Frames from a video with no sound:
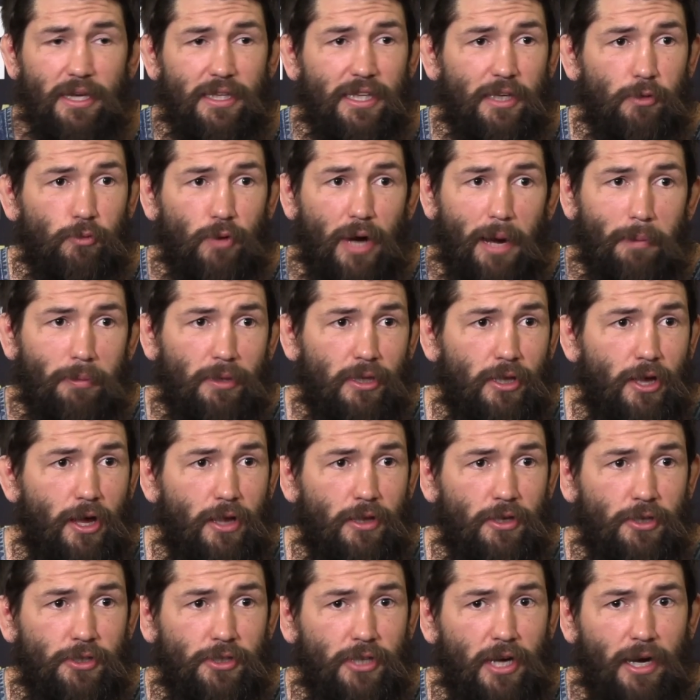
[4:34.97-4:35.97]
I think Robbie
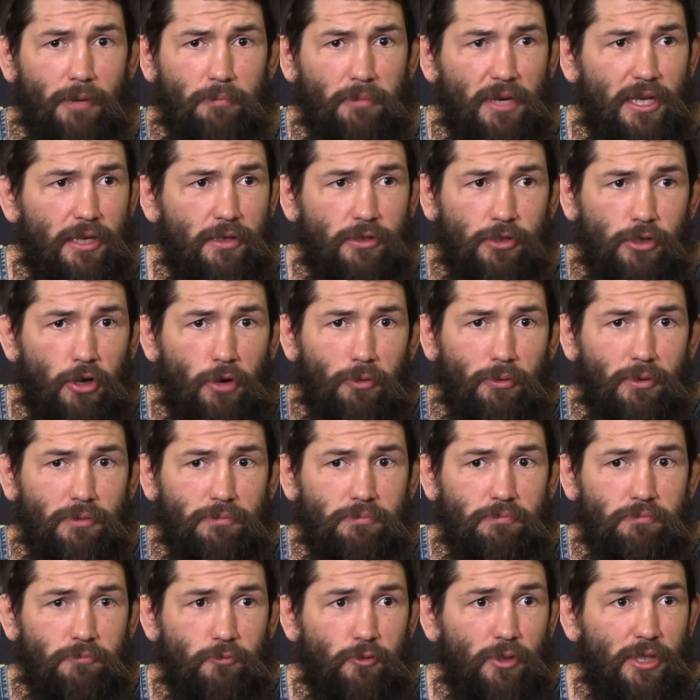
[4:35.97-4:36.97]
Lawler, not no
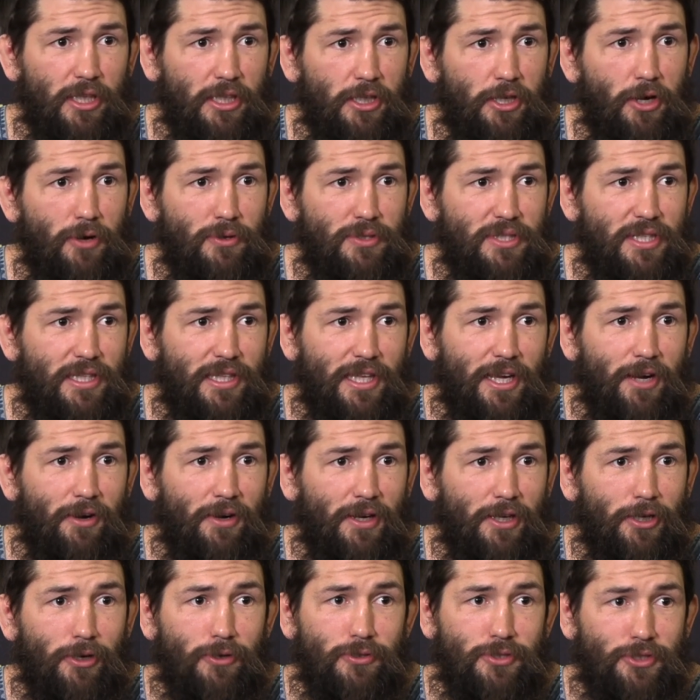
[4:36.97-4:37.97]
one really goes in there
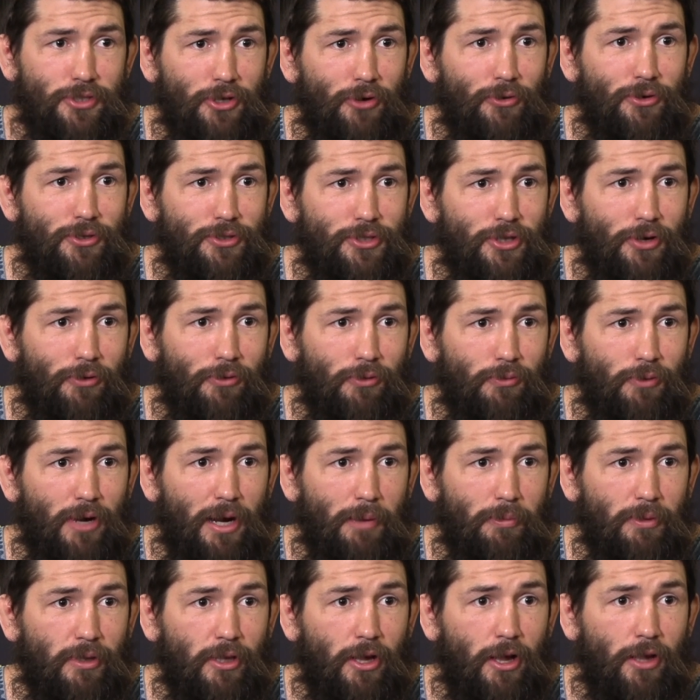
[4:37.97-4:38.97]
and goes toe to toe with
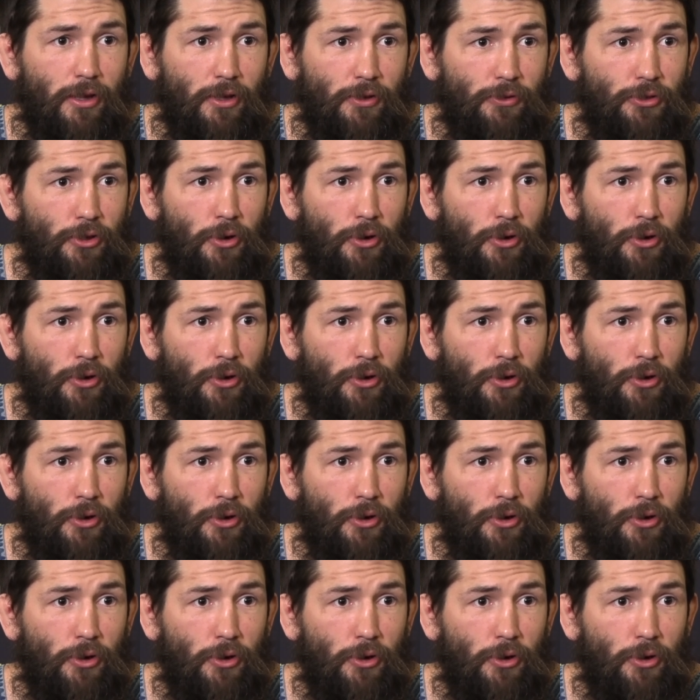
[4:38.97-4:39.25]
Robbie Lawler,